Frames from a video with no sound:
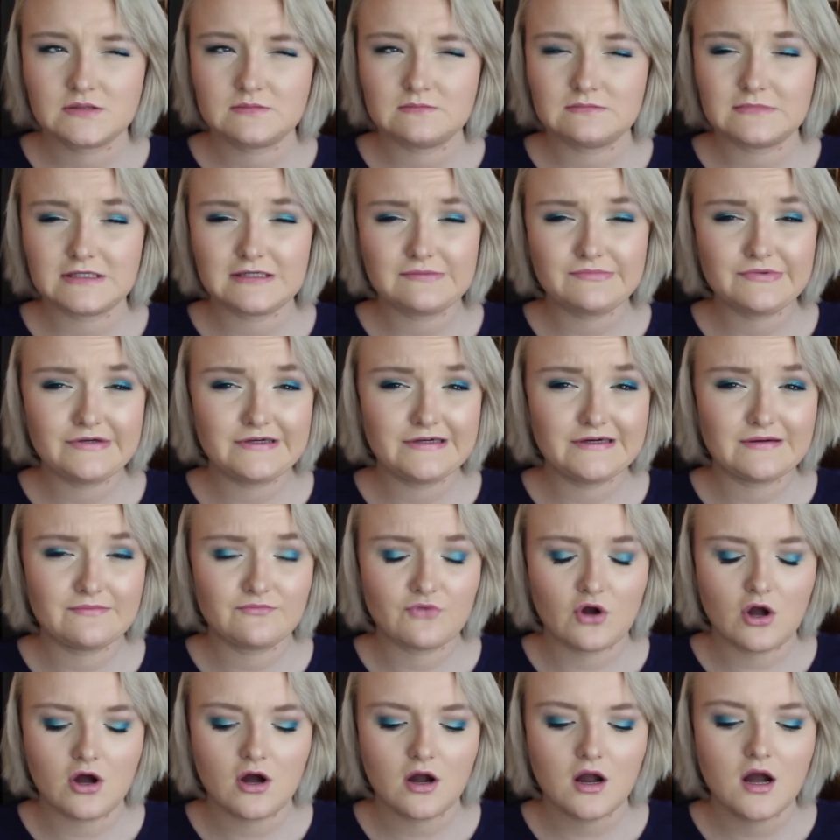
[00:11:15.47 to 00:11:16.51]
Maybe I'm
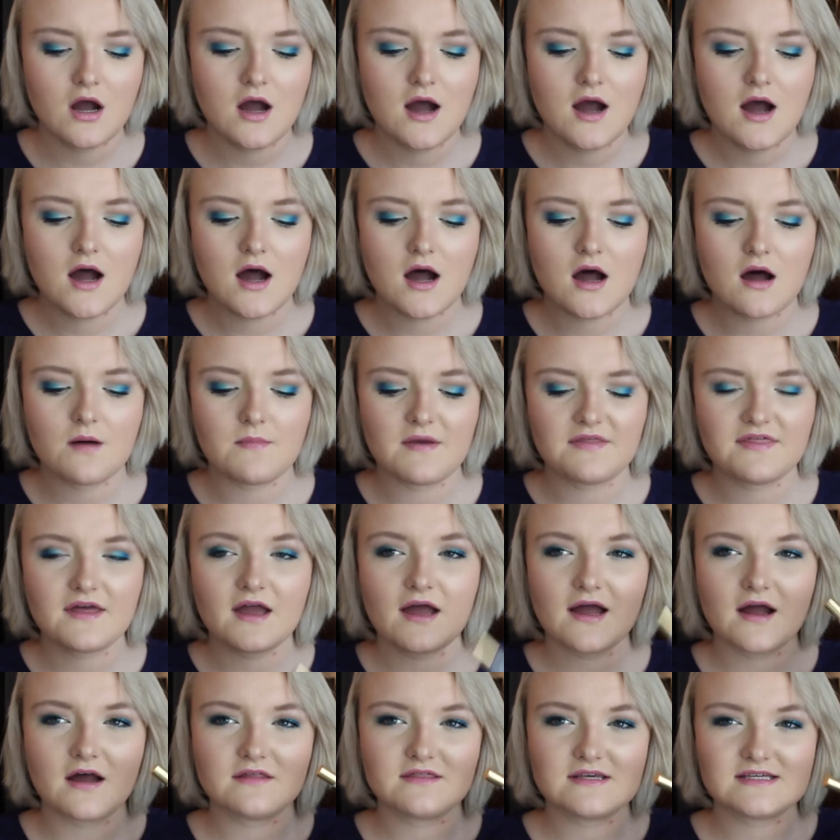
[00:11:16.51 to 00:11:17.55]
wrong. Um, I think
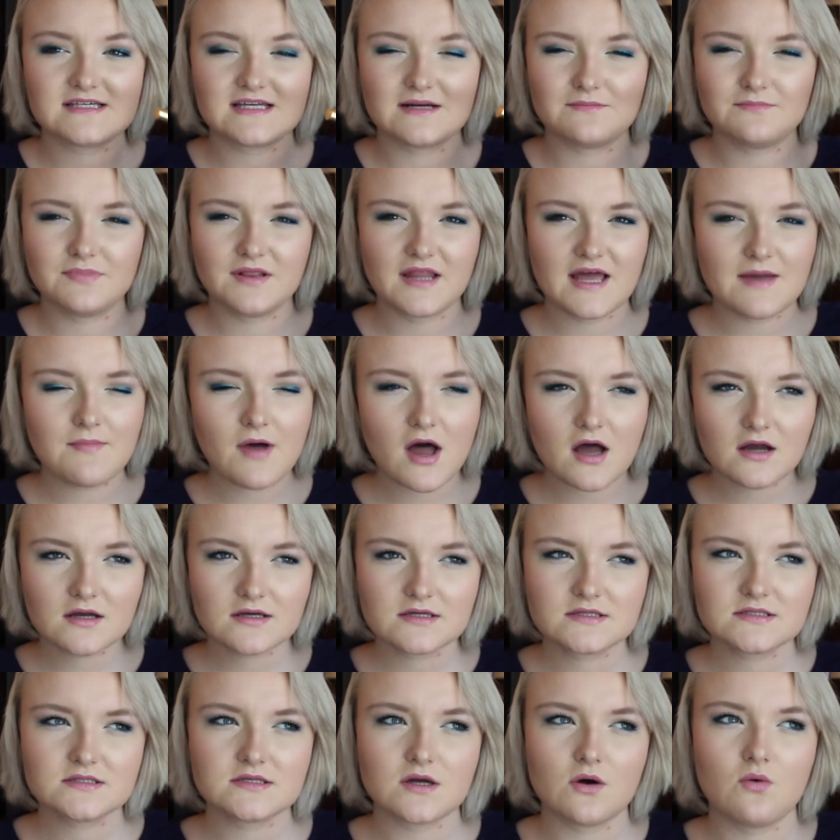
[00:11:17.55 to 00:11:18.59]
I got this in a
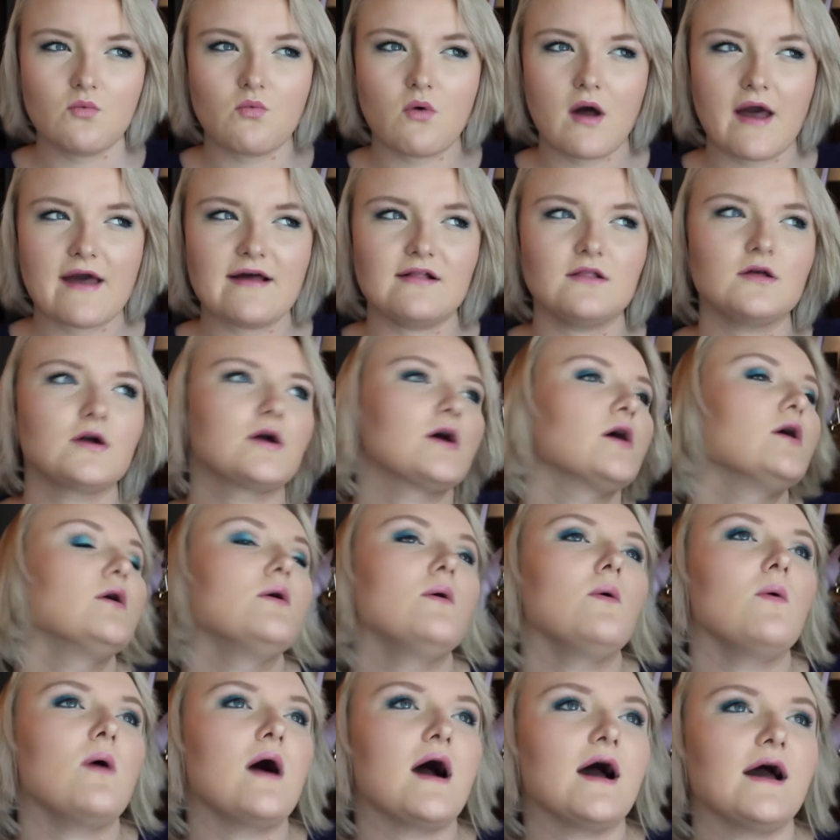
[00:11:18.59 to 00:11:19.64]
Playbox a while
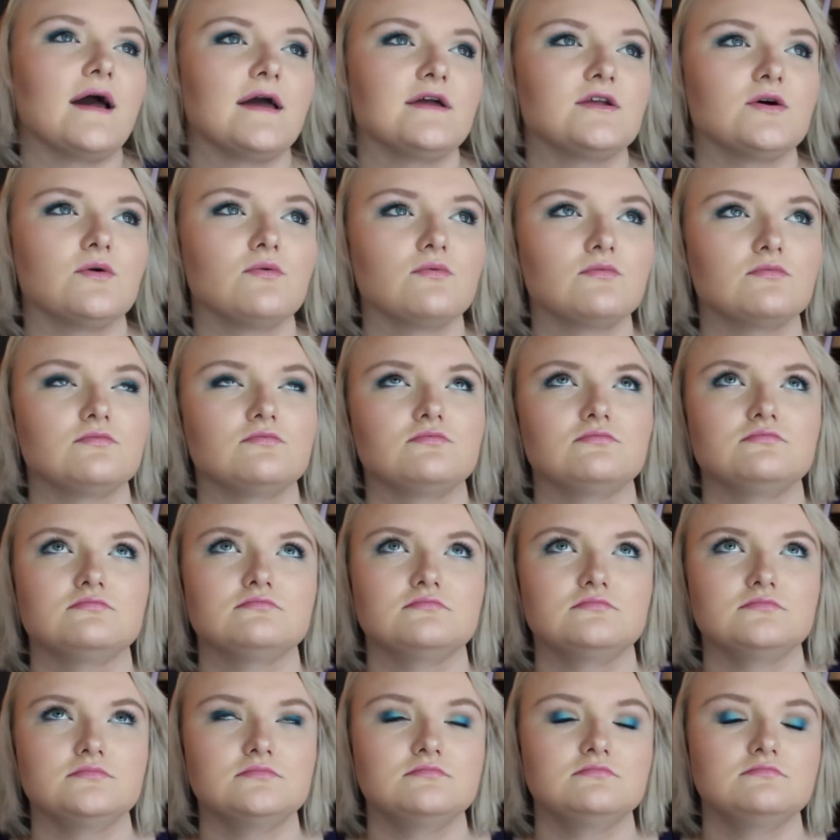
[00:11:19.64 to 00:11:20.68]
ago. I don't
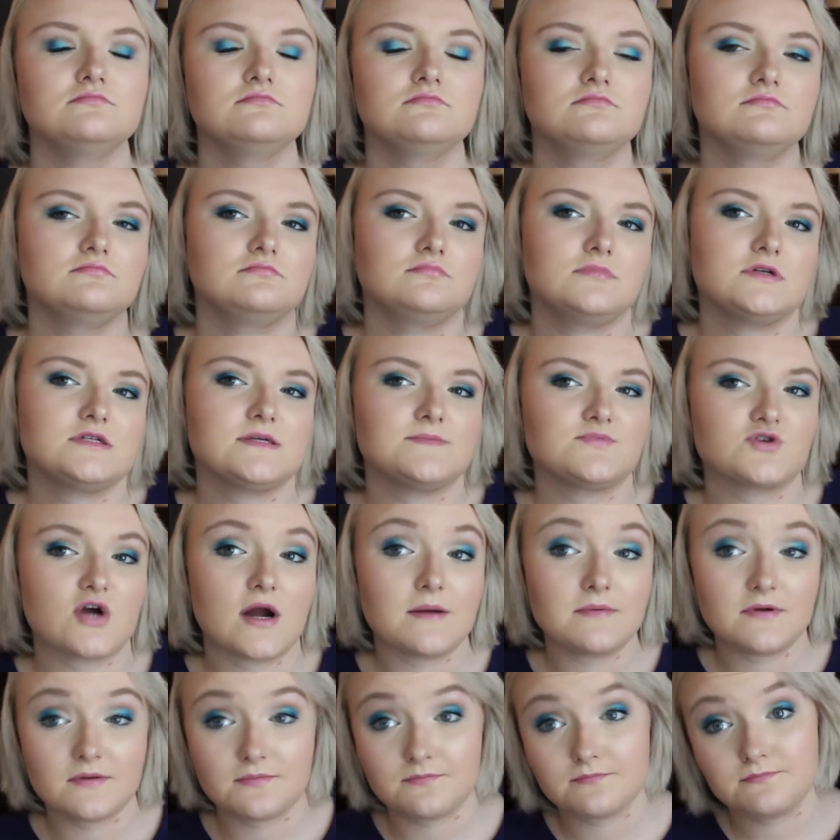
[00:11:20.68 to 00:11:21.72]

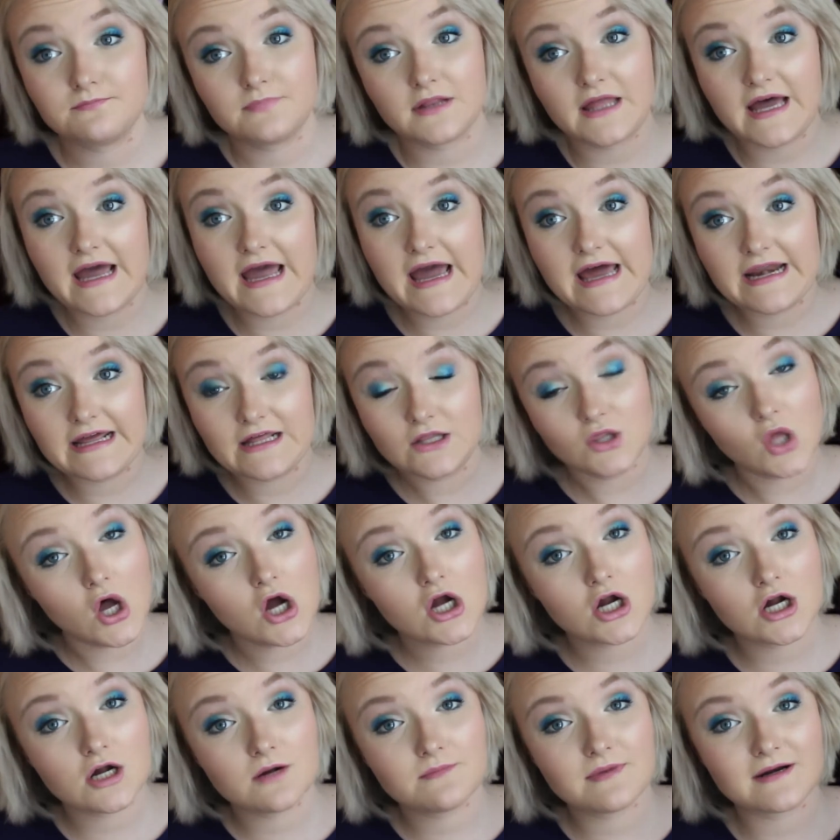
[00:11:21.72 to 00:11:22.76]
subscribe to play any
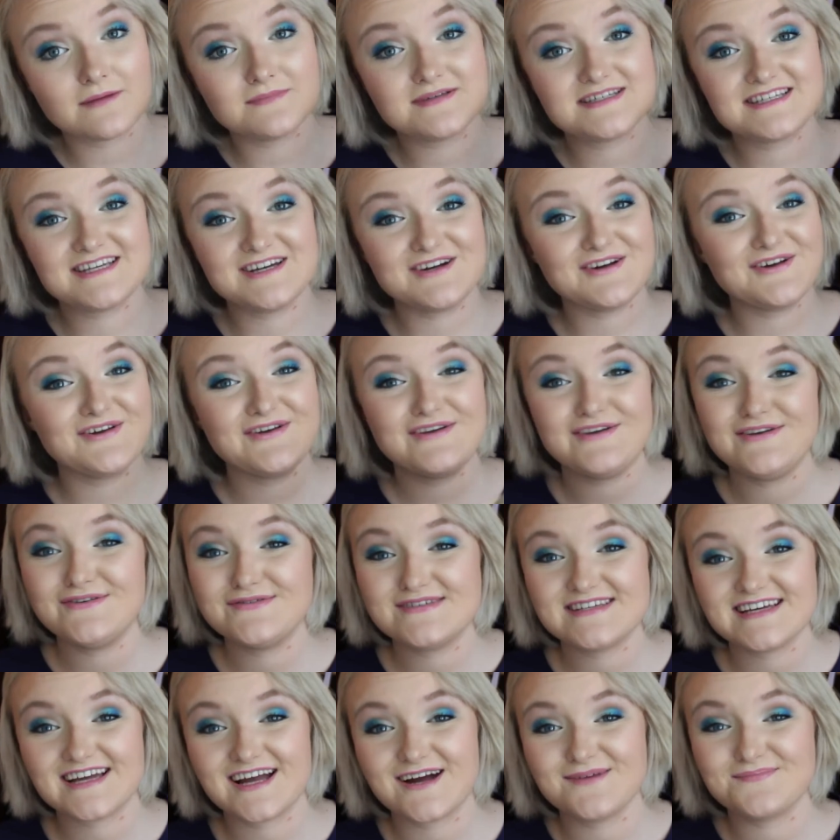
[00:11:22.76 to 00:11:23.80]
longer, but I'm still
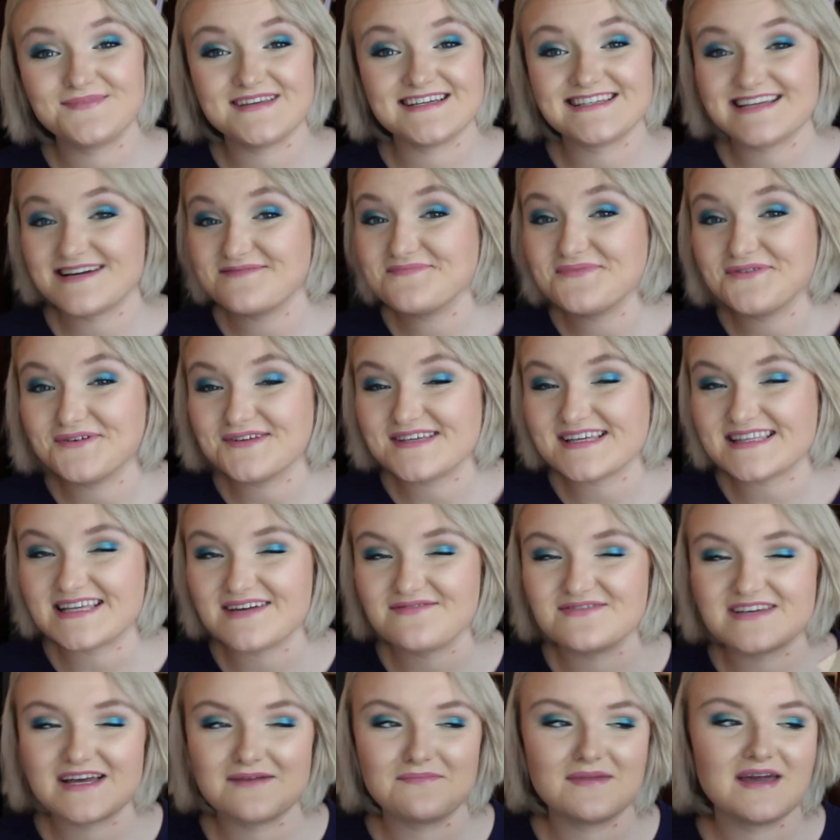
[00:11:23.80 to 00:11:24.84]
using up the samples that
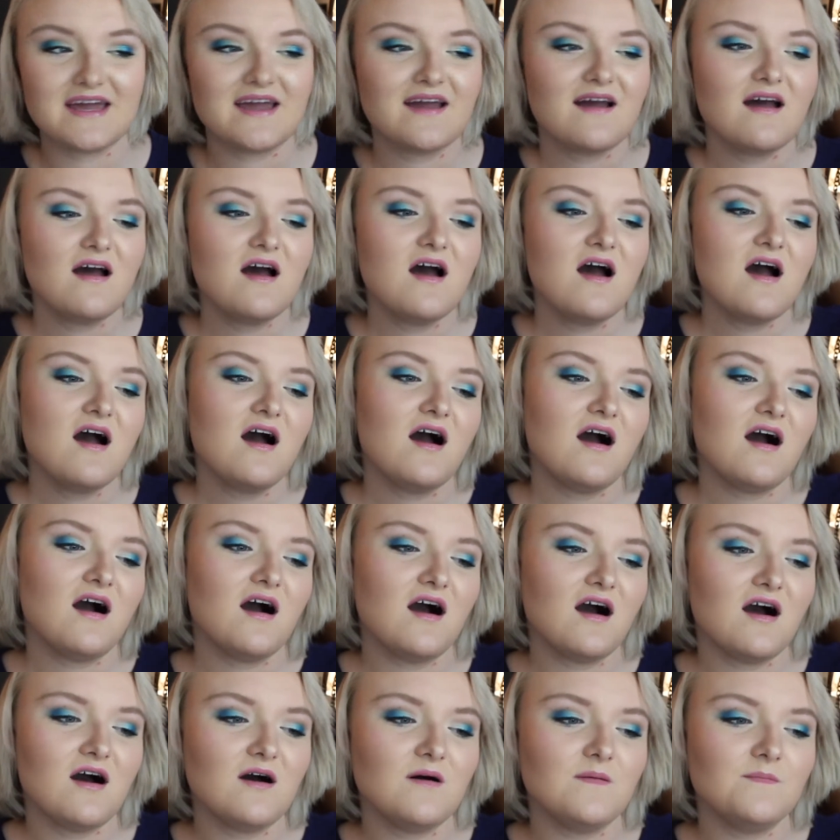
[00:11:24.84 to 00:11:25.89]
they've sent me.
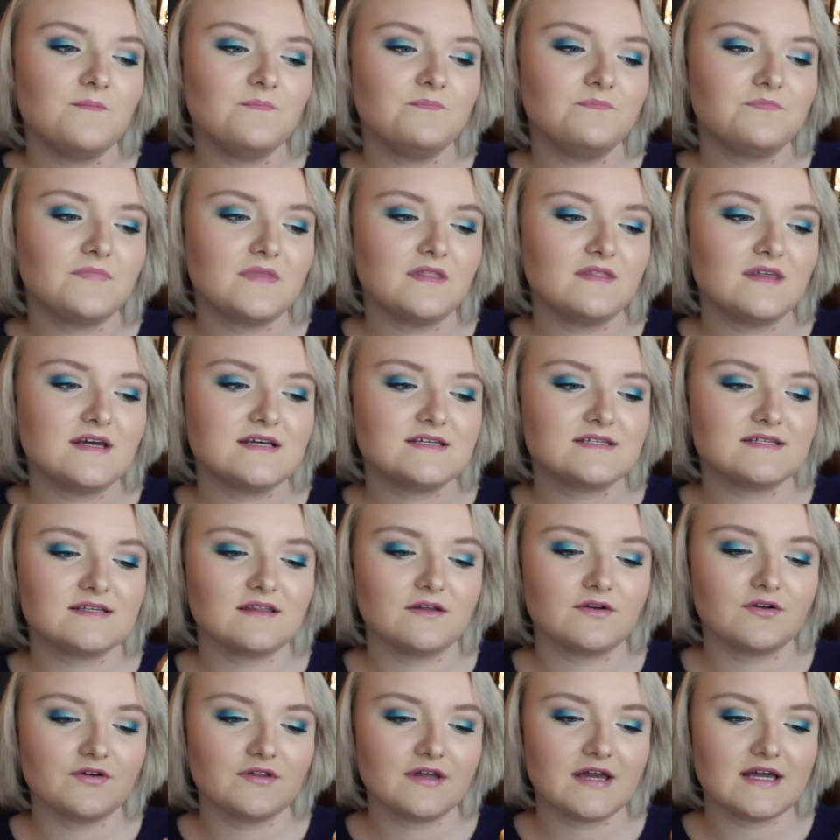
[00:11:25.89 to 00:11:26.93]
Um, this
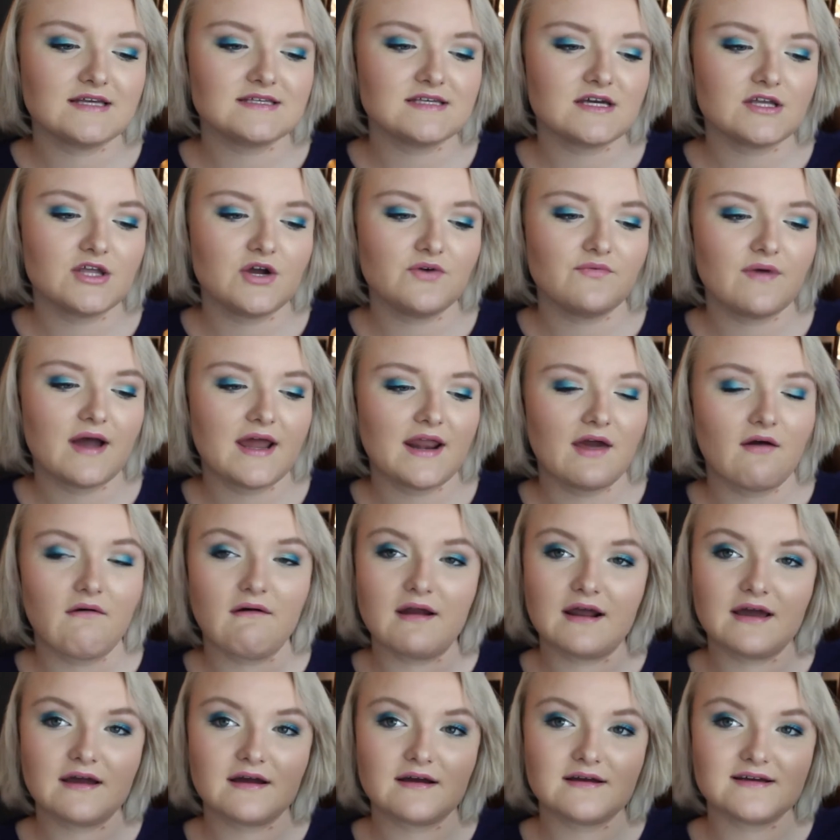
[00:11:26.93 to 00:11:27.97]
literally has like no writing
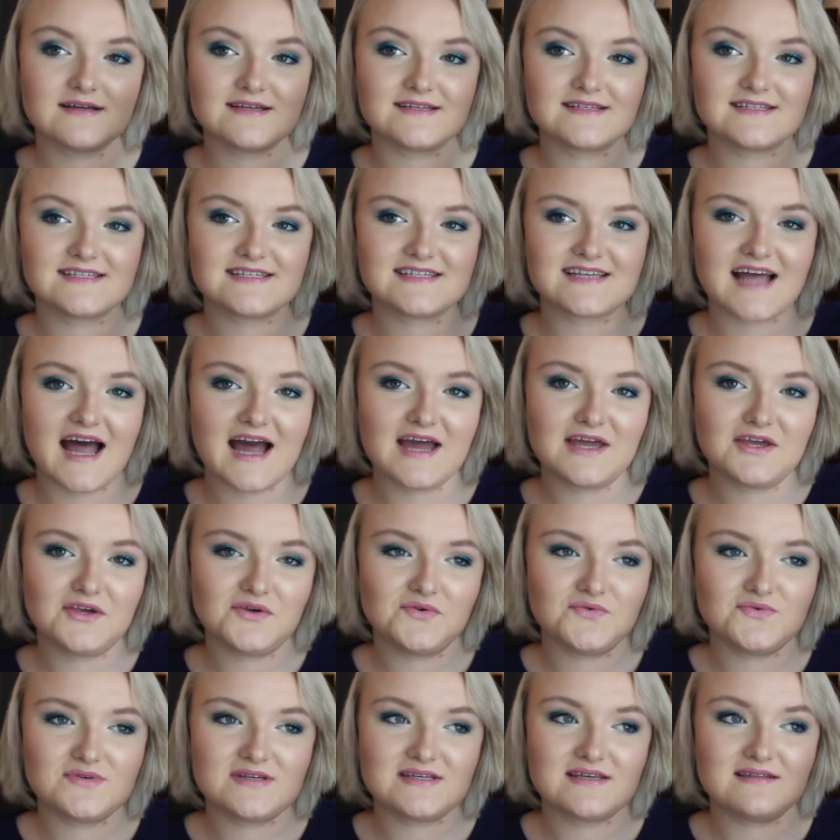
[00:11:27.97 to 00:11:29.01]
on it because I
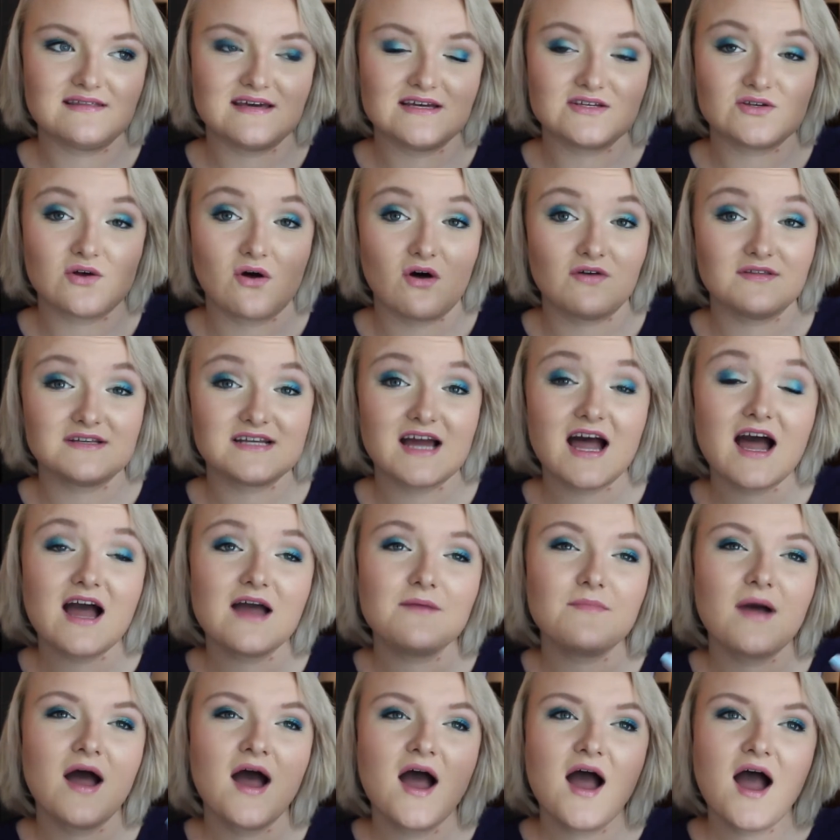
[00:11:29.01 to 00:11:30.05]
use this all the
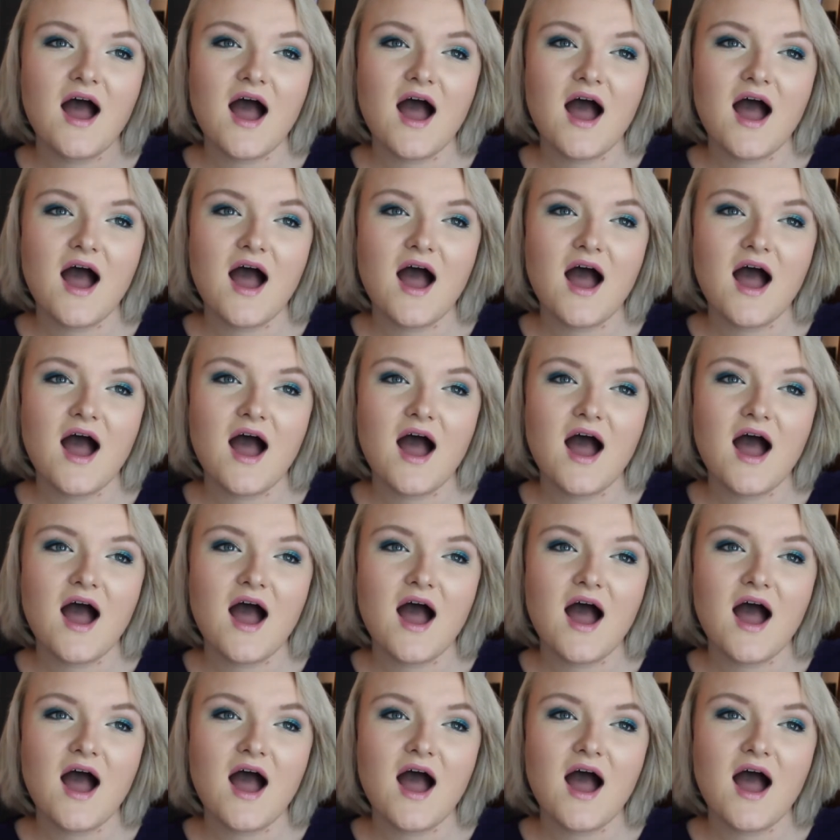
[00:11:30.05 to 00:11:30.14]
time.